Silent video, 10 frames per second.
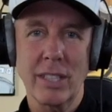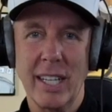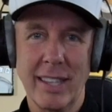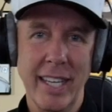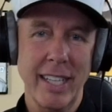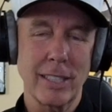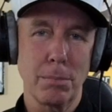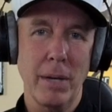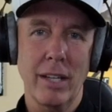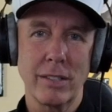And I think it's
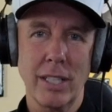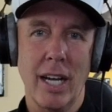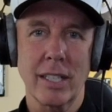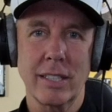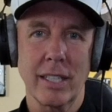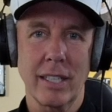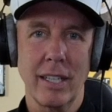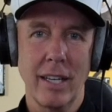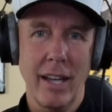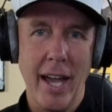about toxic
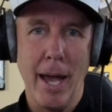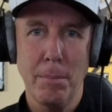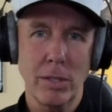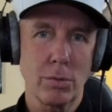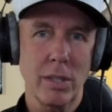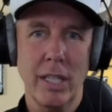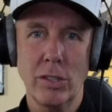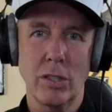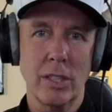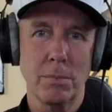habits,
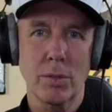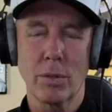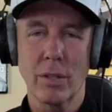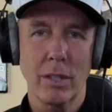relationships, or,